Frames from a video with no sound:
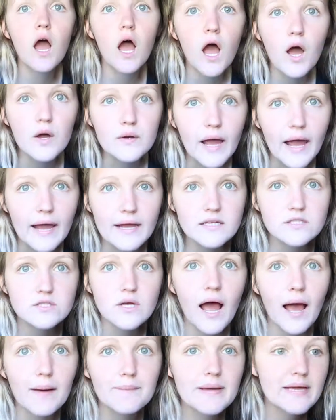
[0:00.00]
Okay, so
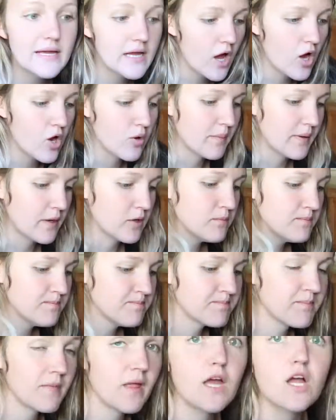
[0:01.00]
I make oatmeal.
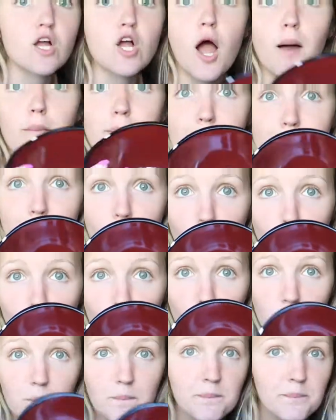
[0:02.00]
Got my
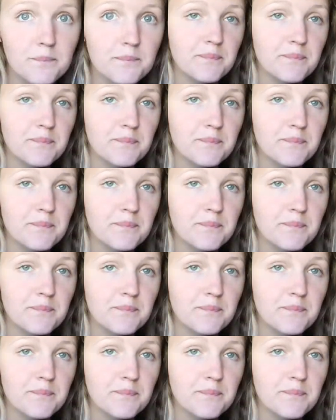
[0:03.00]
bowl.